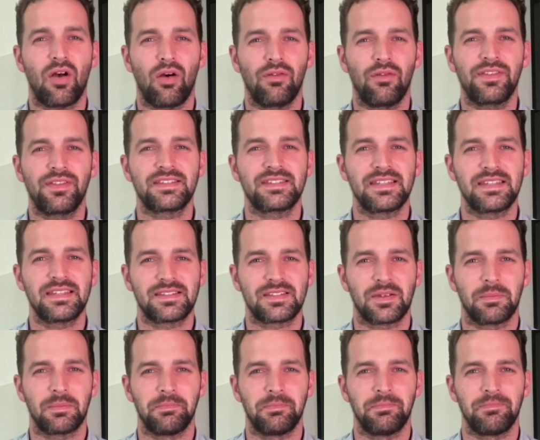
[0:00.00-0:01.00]
of the
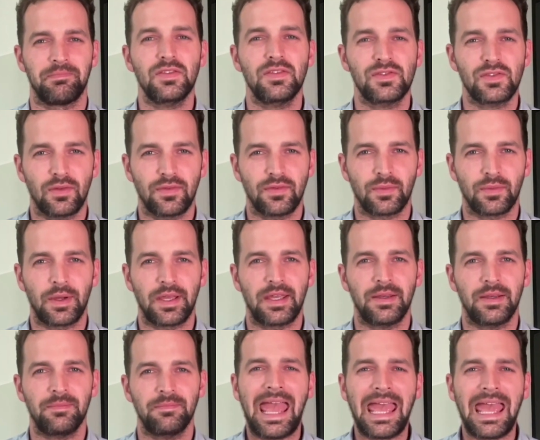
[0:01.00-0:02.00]
system, the
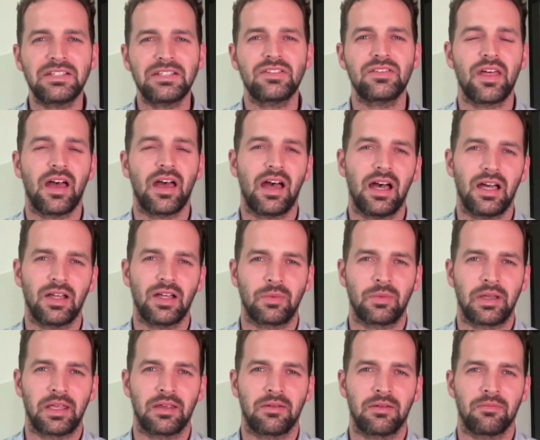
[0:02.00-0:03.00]
software, and the
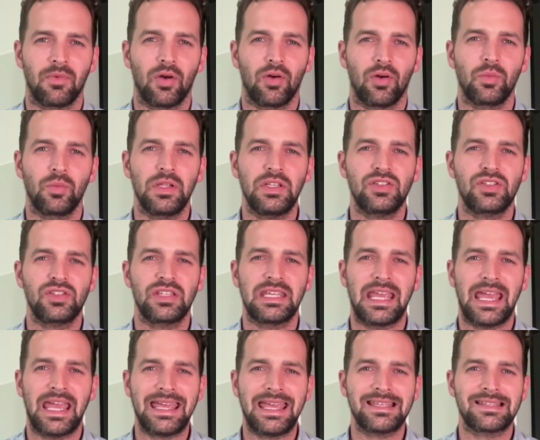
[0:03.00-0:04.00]
hardware on which the
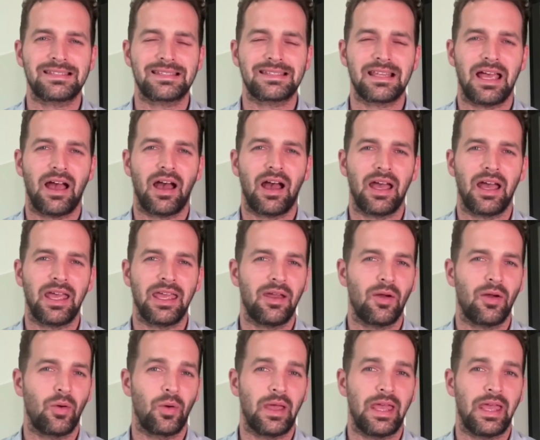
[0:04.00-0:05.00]
SI
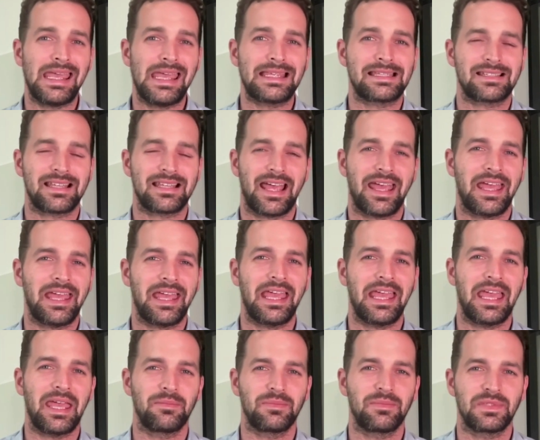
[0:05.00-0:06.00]
or
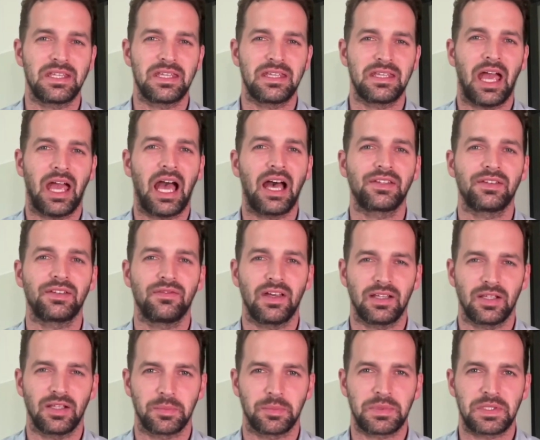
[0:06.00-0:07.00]
SAMD are
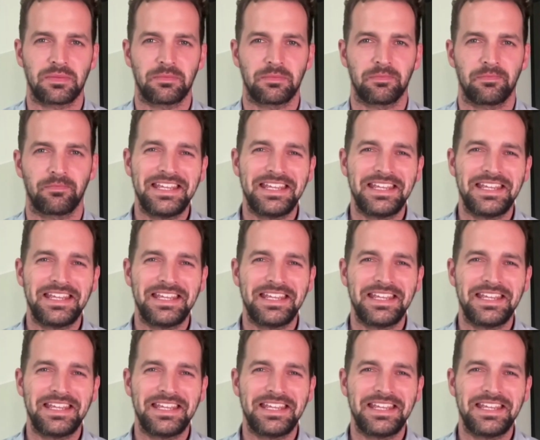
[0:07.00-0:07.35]
developed.